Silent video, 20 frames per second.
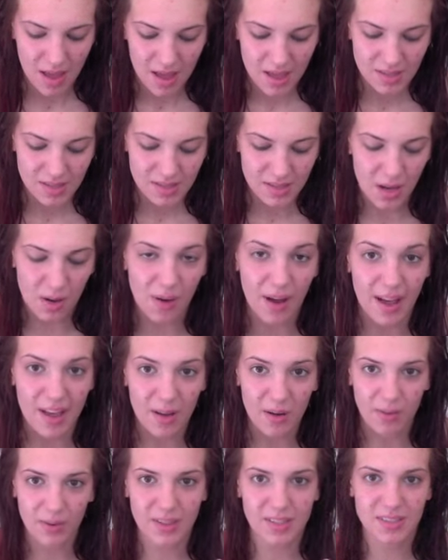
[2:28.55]
So I
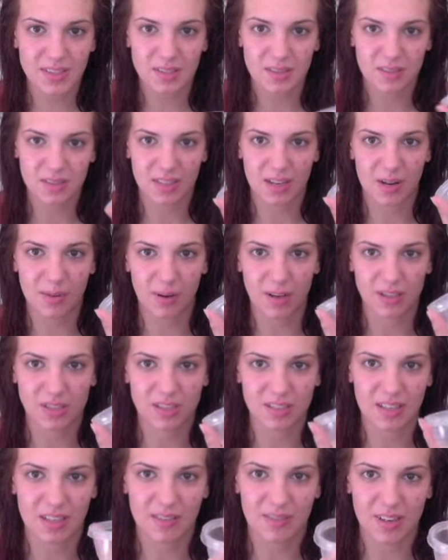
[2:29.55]
always use, and I wash
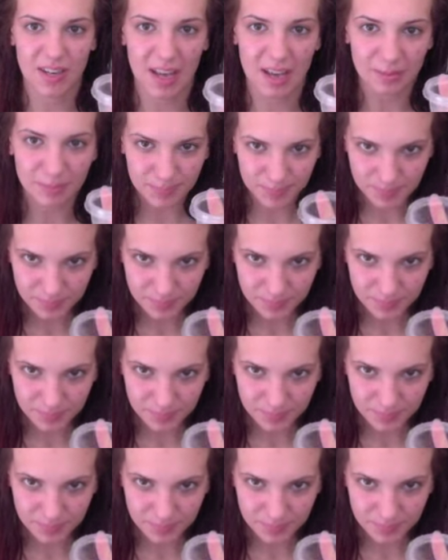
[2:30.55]
this out every day,